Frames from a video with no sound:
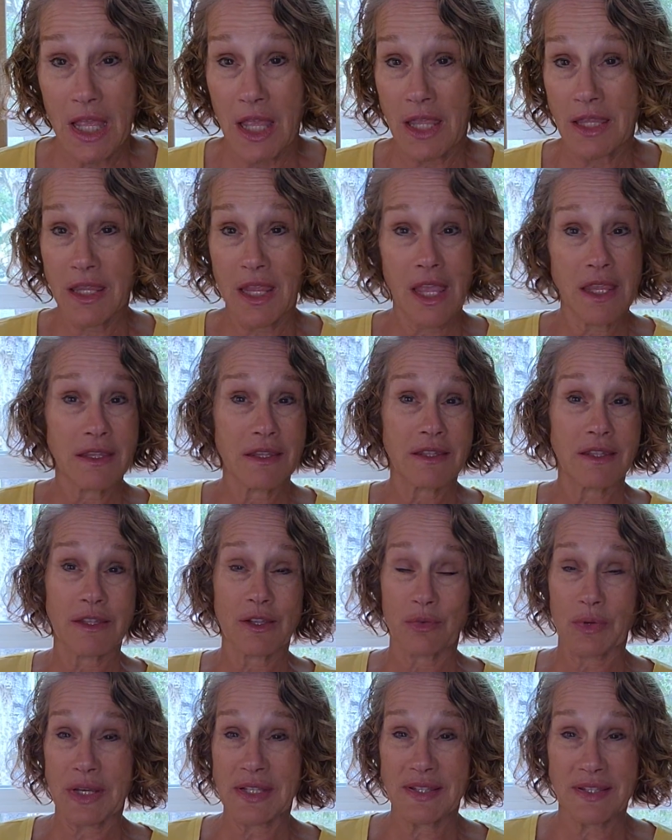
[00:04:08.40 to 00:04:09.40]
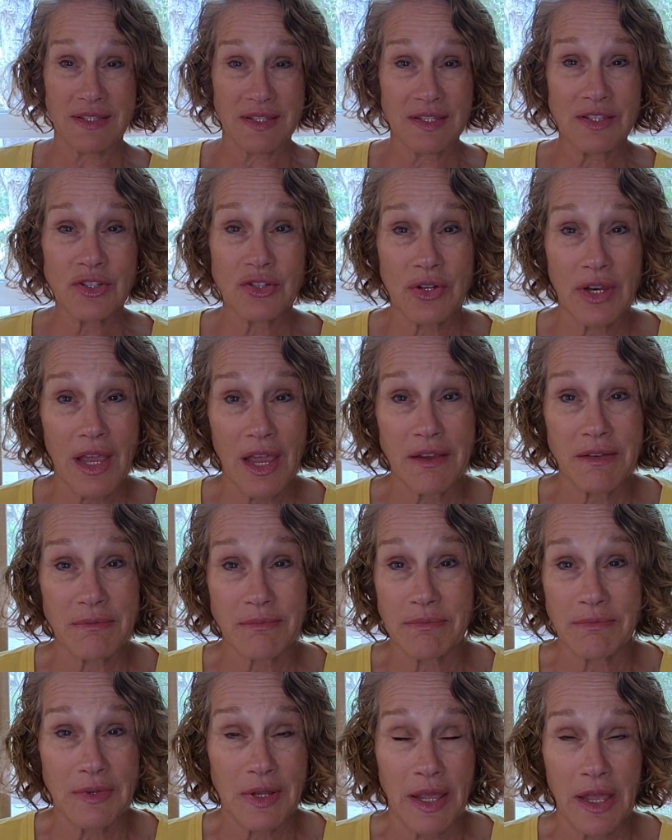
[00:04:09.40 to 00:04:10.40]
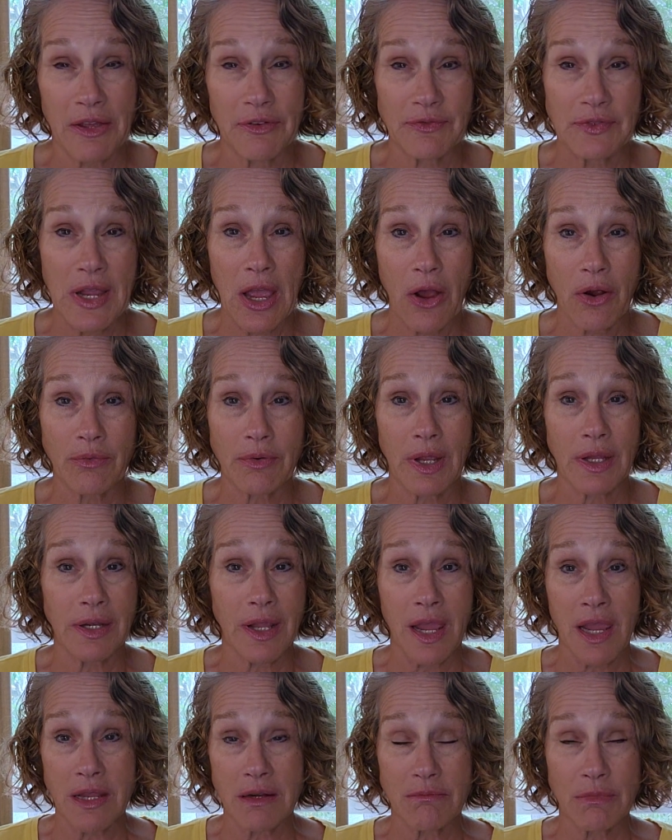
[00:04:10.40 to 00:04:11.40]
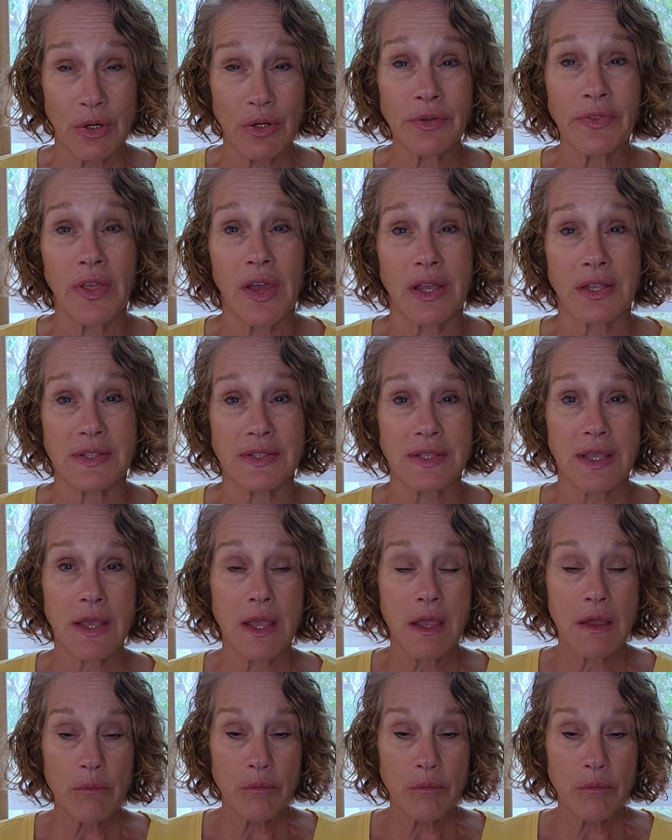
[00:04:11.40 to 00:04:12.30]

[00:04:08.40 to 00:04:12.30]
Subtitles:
And then the rest is history. I have now run 8 marathons